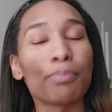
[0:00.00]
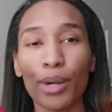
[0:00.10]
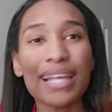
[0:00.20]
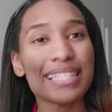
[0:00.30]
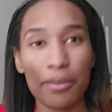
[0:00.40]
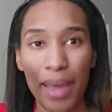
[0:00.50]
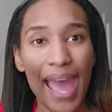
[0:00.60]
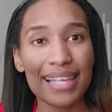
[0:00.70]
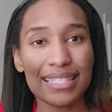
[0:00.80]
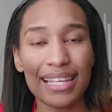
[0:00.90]
breezing
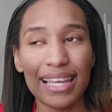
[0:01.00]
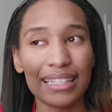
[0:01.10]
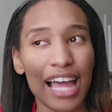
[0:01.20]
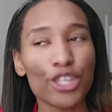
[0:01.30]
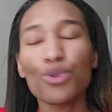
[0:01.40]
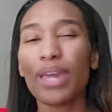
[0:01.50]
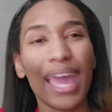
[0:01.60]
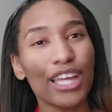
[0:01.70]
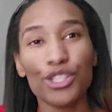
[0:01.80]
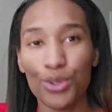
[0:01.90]
past it. Like you
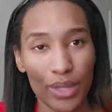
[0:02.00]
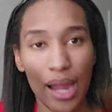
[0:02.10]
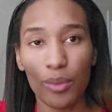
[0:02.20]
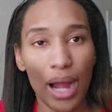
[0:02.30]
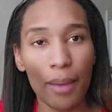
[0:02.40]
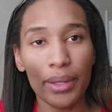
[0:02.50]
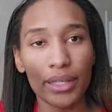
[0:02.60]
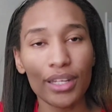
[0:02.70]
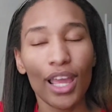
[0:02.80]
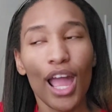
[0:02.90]
can't do that,
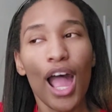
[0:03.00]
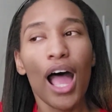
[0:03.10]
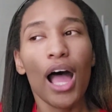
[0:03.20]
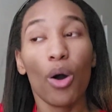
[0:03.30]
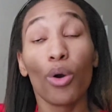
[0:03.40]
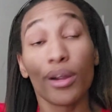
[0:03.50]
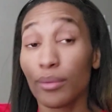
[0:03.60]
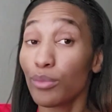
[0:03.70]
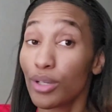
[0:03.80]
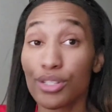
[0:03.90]
Robyn. Or
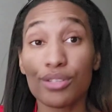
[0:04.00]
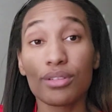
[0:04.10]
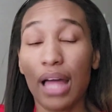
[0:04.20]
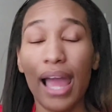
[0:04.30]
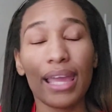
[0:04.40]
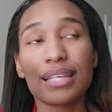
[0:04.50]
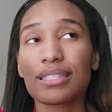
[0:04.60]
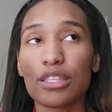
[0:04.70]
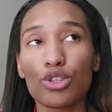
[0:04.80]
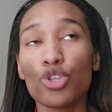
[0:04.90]
like it's
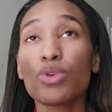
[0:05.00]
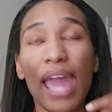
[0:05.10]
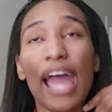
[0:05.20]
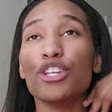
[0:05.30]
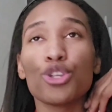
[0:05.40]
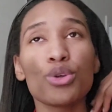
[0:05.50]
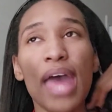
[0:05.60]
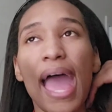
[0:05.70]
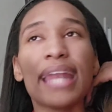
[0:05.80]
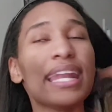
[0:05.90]
you can't do
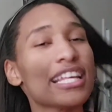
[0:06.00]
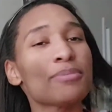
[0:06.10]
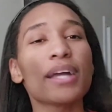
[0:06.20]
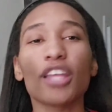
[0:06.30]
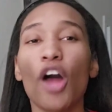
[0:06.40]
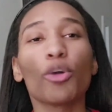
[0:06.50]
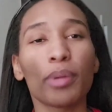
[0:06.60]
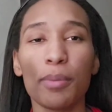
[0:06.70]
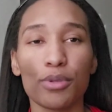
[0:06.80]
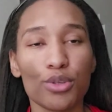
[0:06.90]
that and then expect other
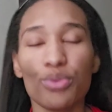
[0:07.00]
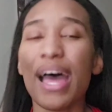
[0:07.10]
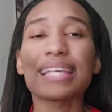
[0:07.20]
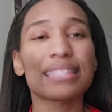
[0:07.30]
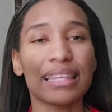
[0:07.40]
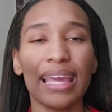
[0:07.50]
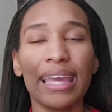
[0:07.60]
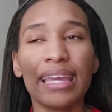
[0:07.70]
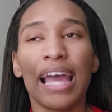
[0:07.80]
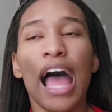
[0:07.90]
people to. That's the
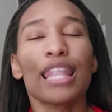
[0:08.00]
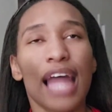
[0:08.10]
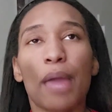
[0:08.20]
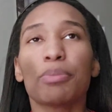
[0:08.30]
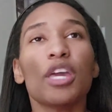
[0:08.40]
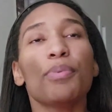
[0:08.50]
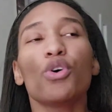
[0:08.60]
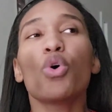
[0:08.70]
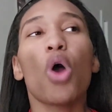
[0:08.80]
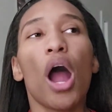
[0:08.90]
thing. Like people
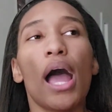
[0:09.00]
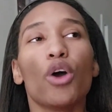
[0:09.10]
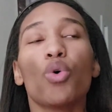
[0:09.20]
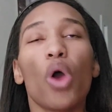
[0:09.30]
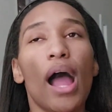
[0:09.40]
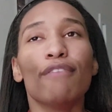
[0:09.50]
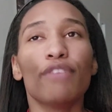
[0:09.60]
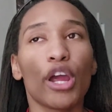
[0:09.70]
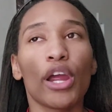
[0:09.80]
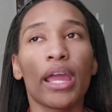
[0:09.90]
who are who are in
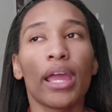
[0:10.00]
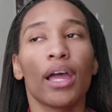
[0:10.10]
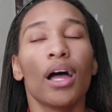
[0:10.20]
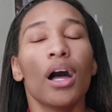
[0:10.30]
very